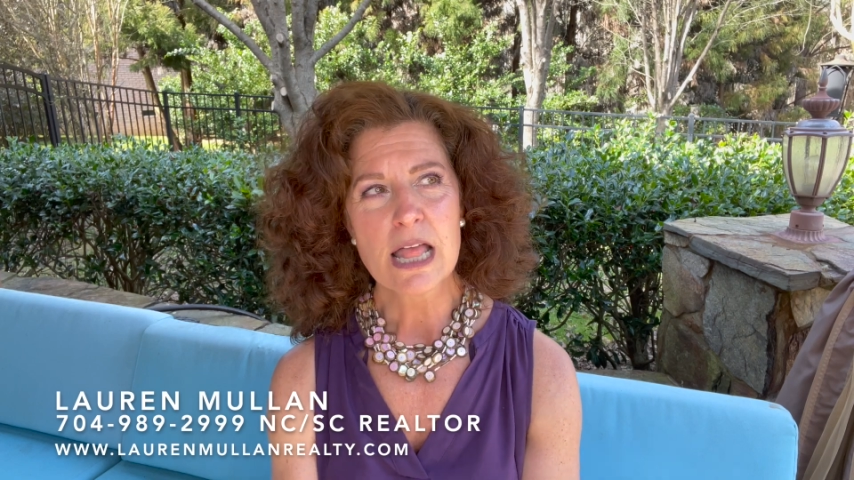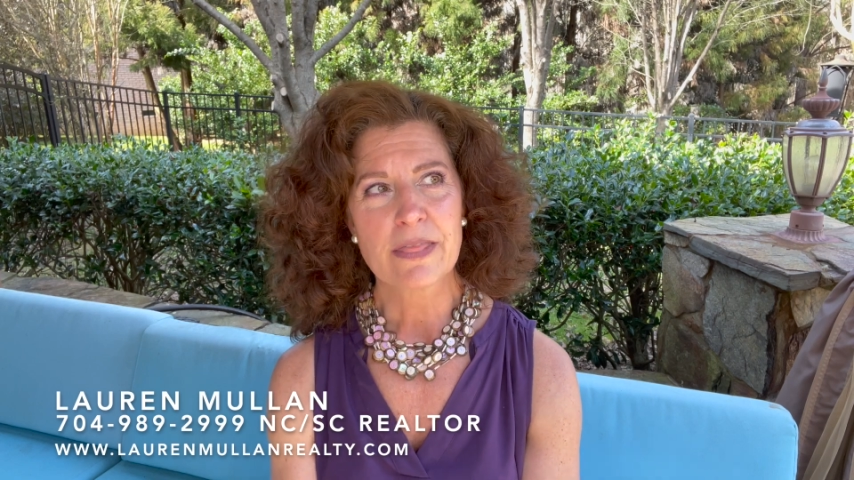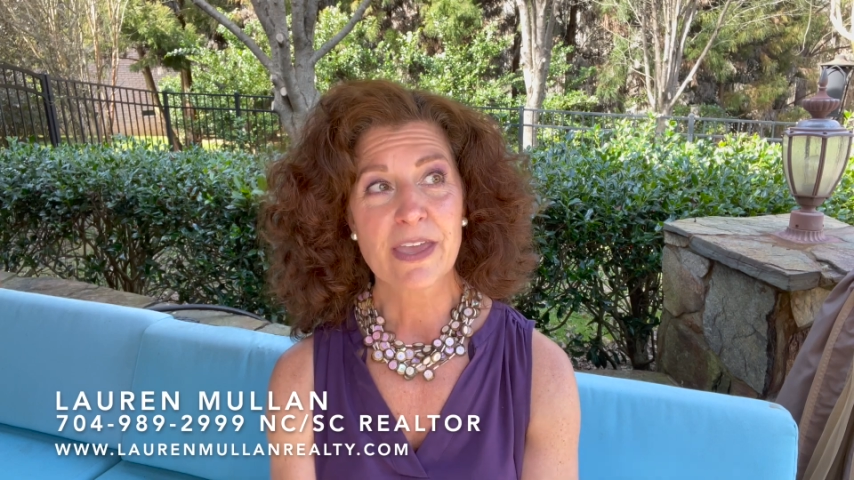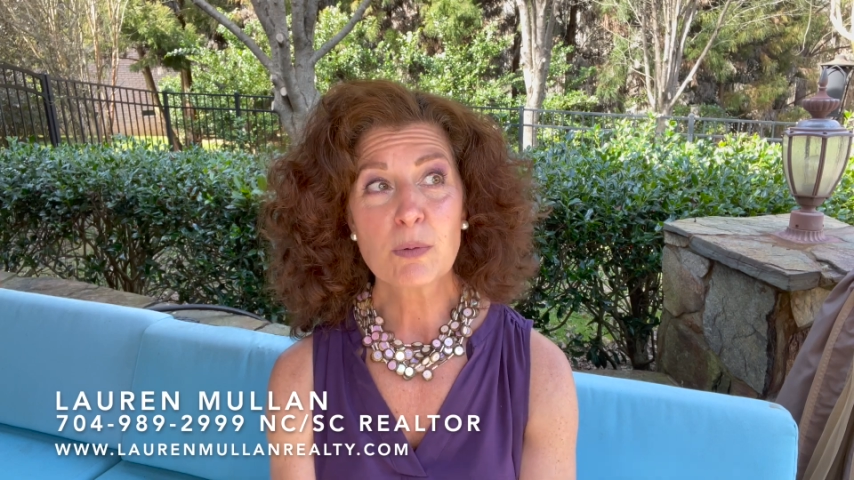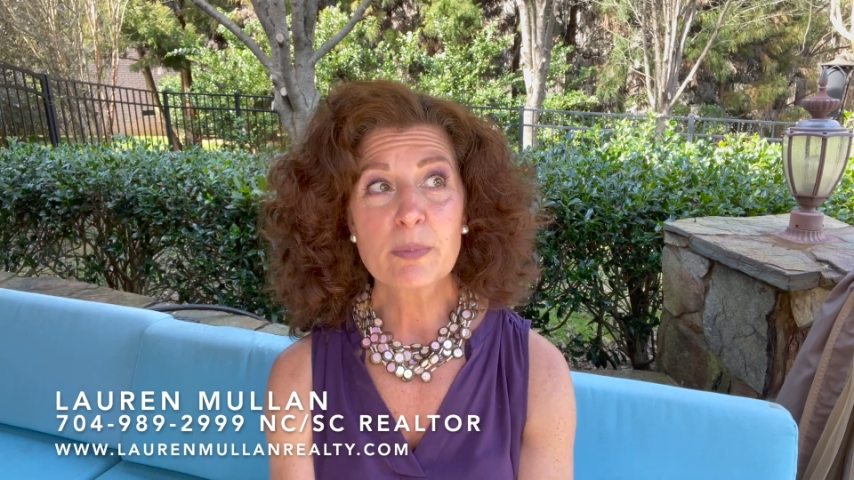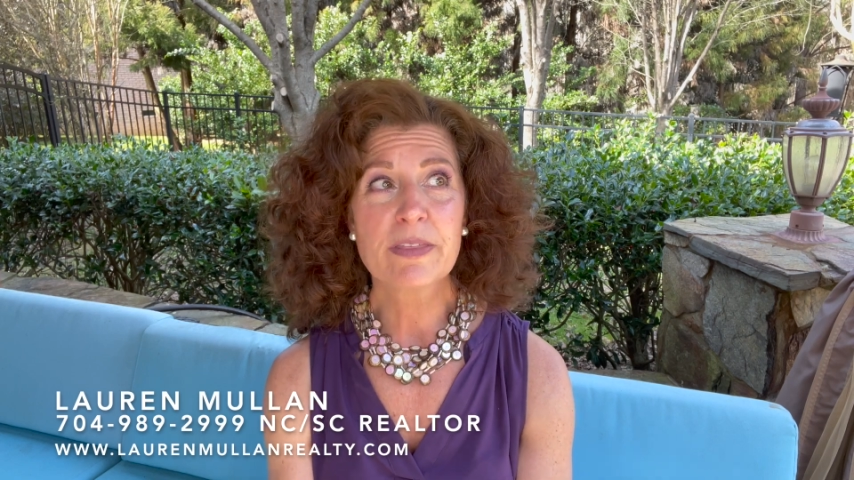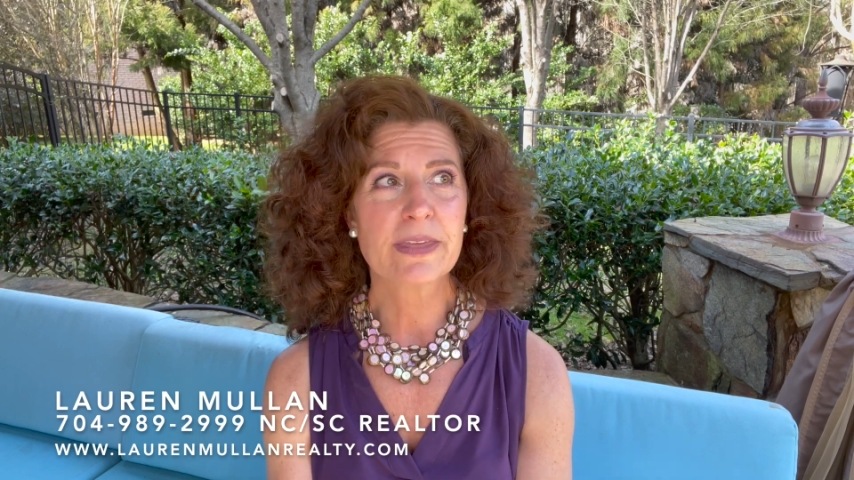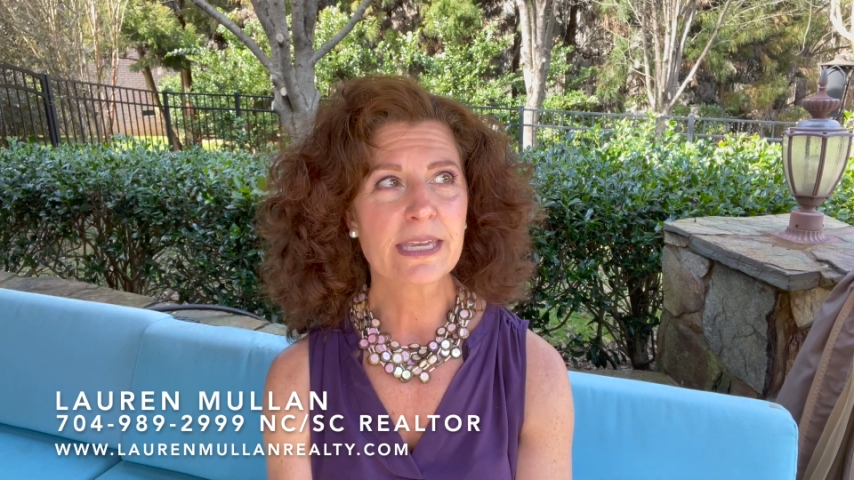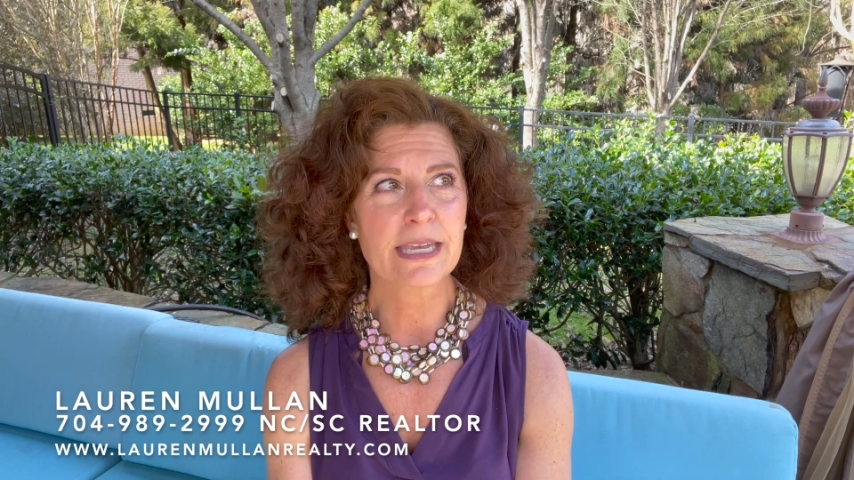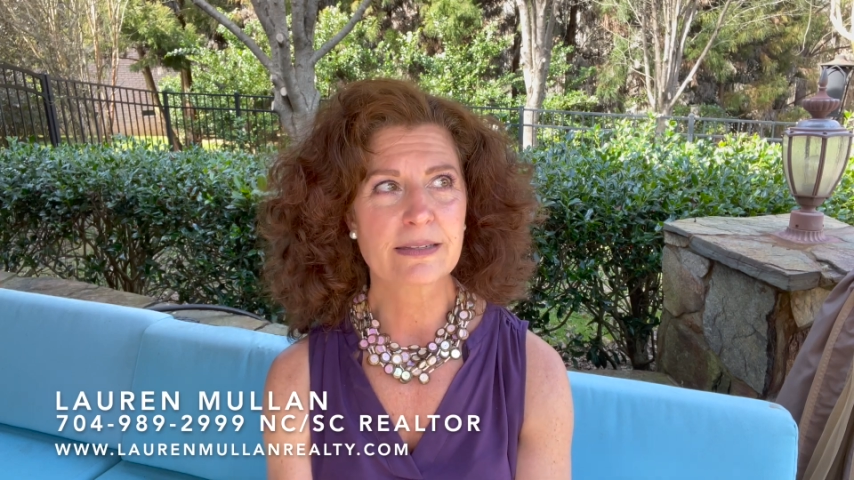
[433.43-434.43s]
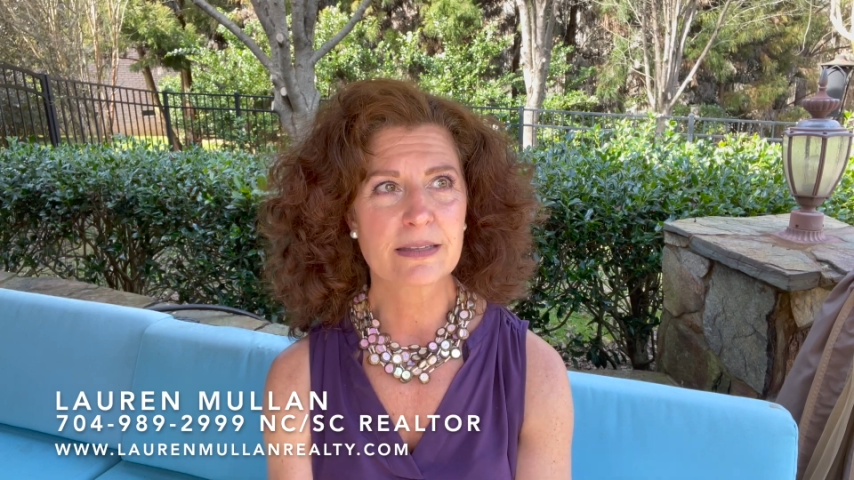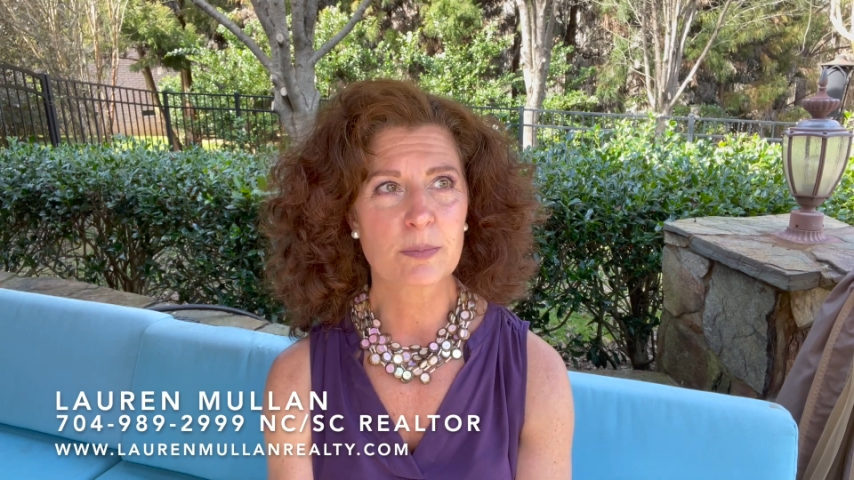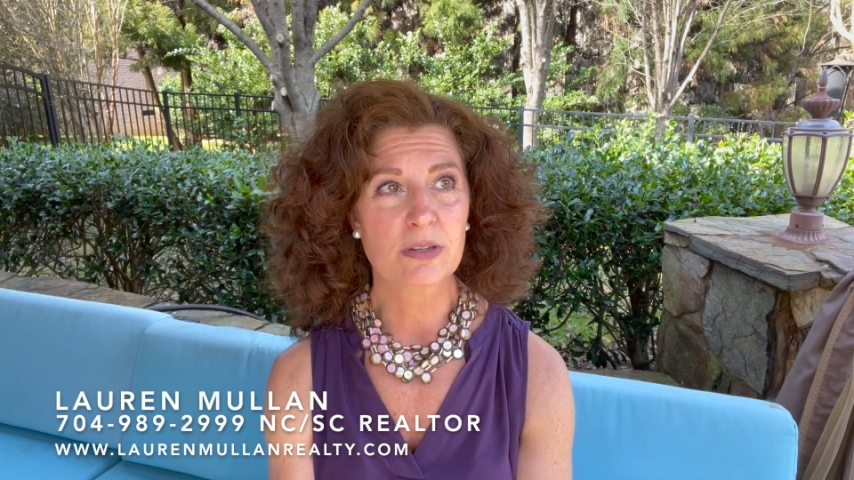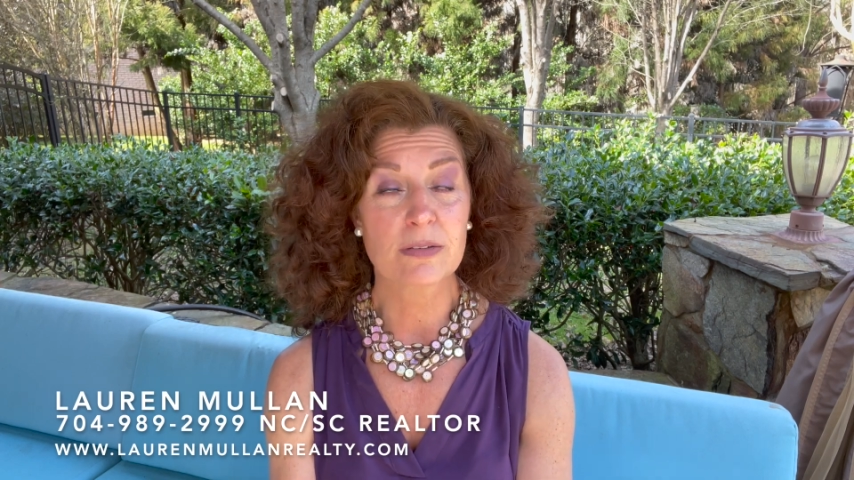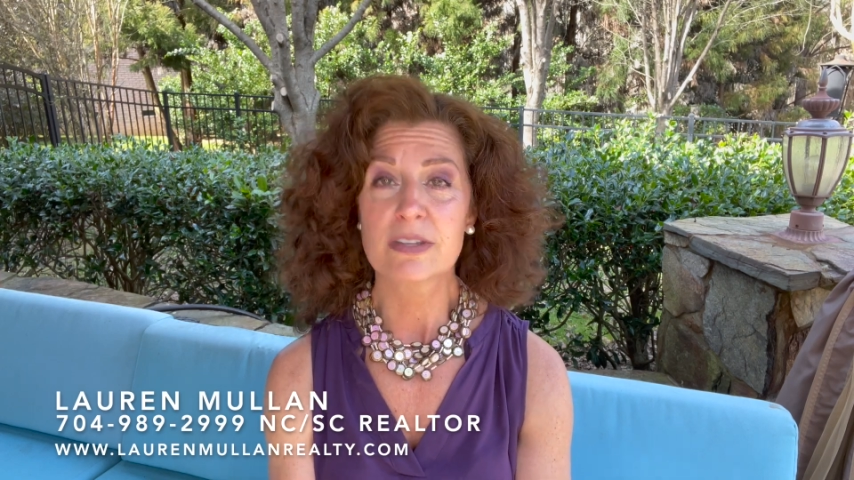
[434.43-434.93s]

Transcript: they will be thinking to themselves,